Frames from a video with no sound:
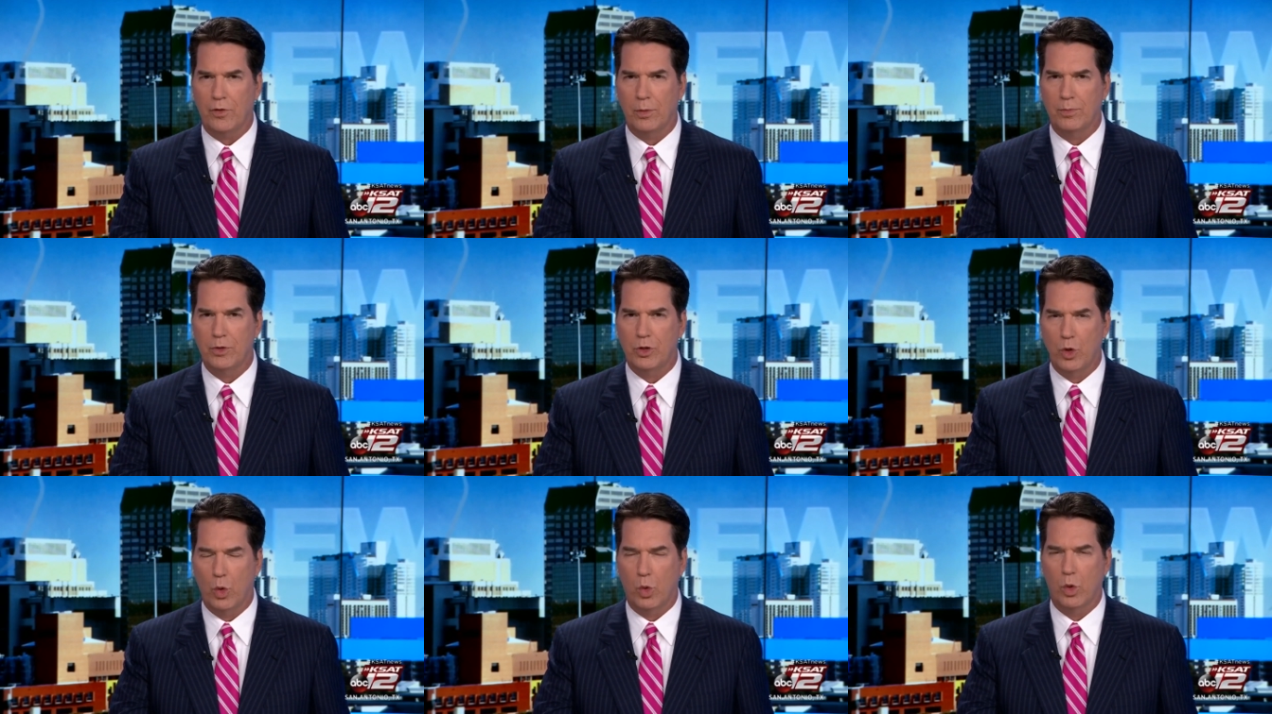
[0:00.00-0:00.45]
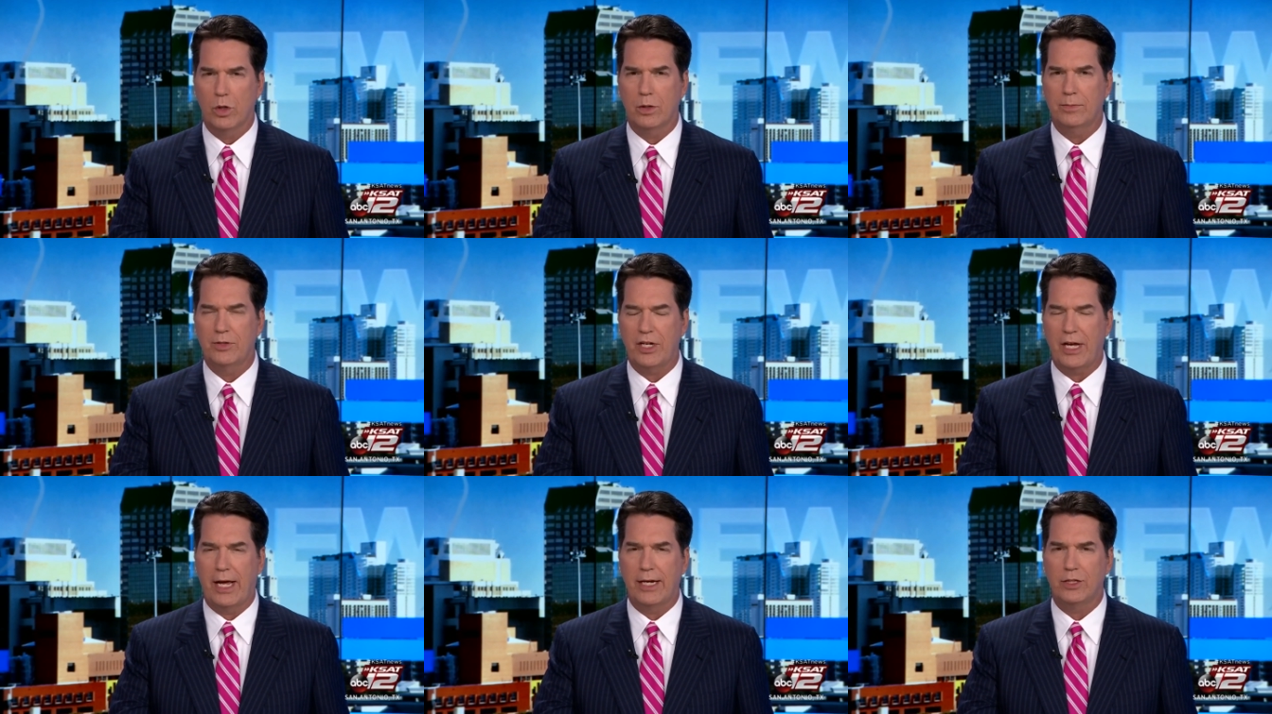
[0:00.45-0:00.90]
from
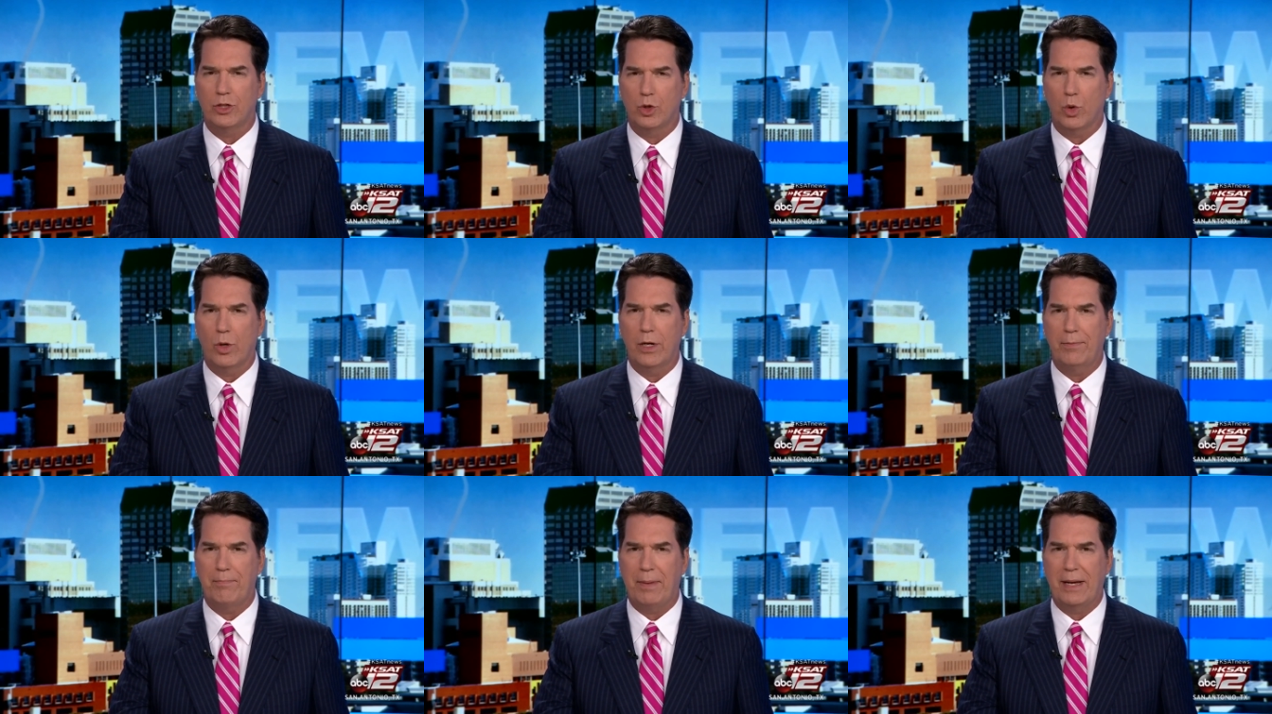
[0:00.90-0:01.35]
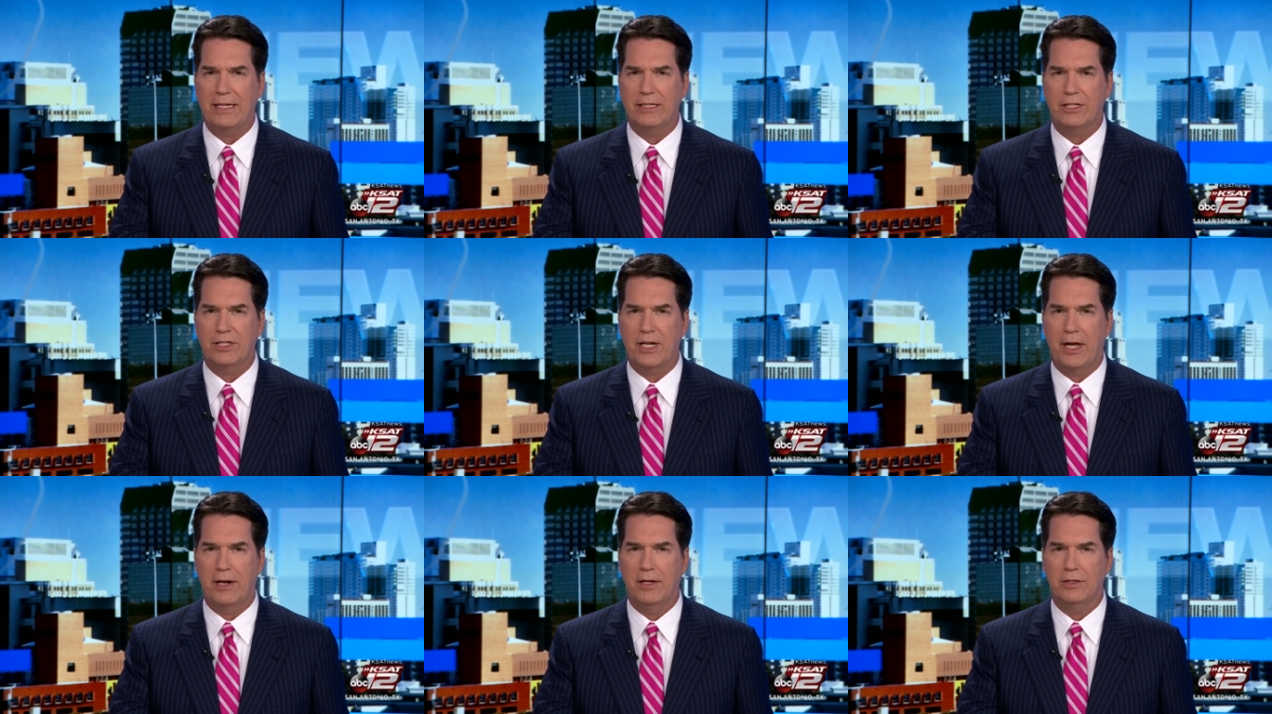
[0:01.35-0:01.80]
dorms at Joint
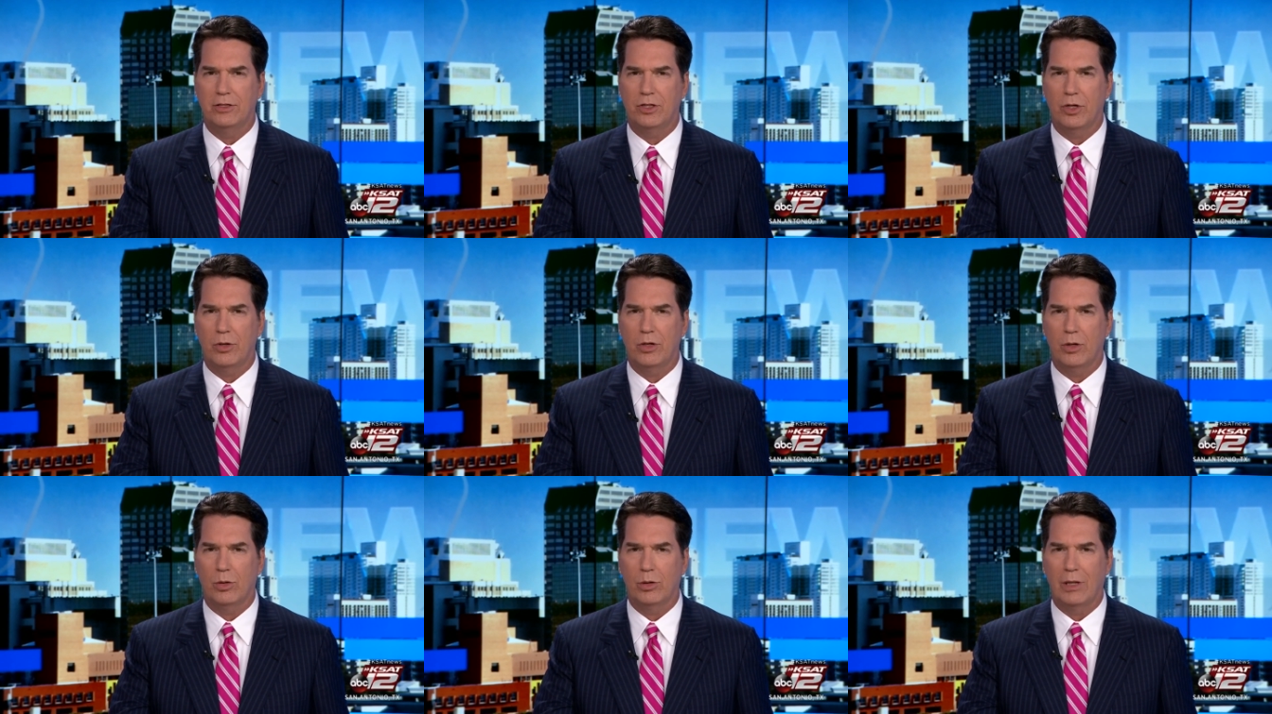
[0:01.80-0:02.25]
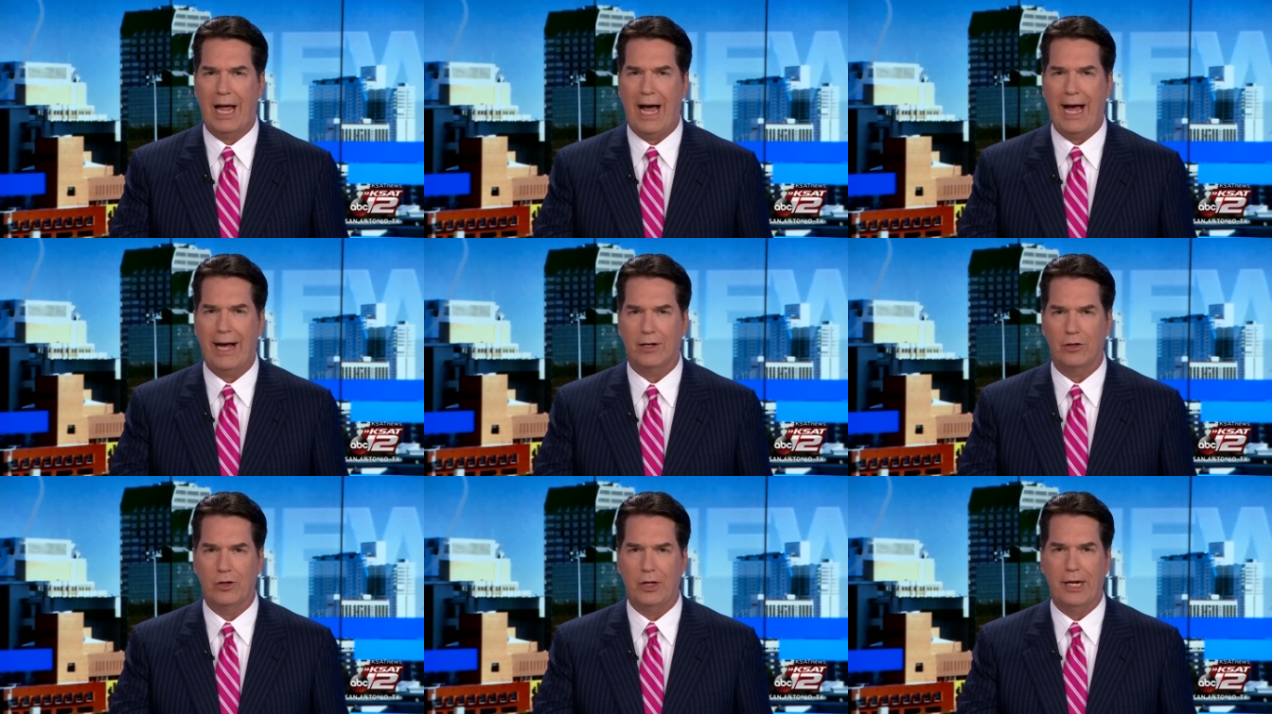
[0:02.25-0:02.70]
Base San Antonio
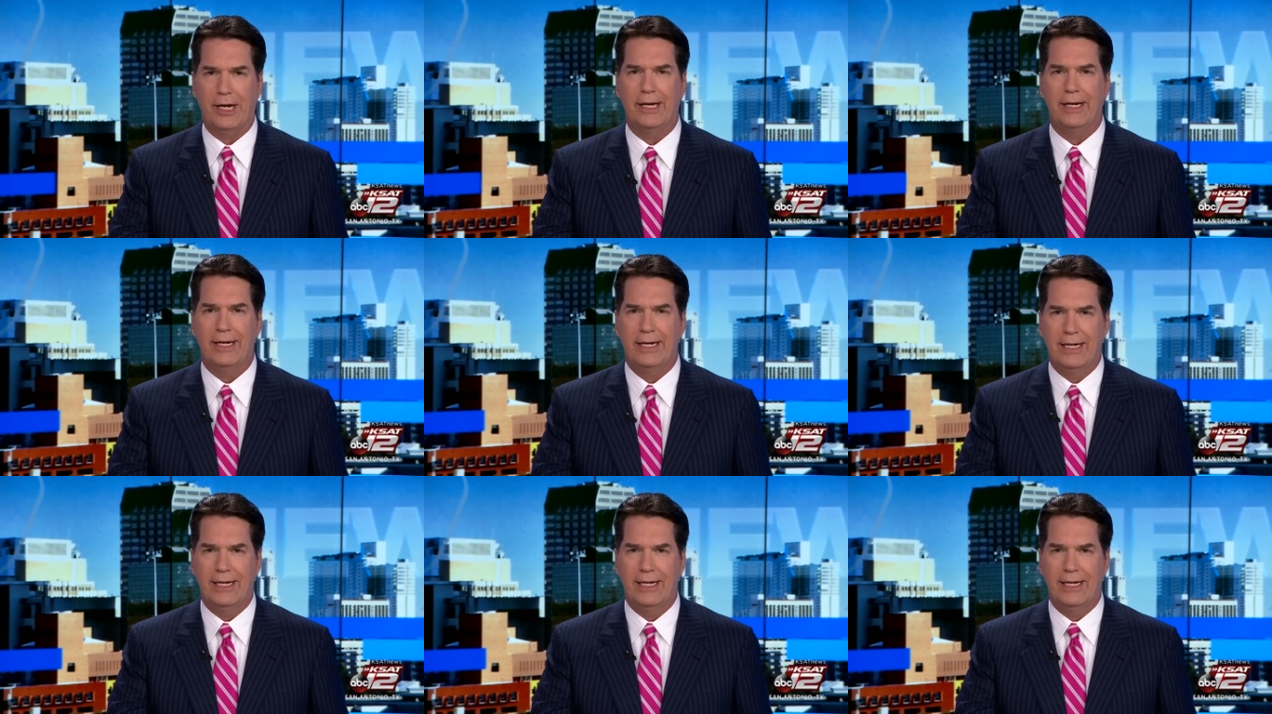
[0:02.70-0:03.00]
Lackland.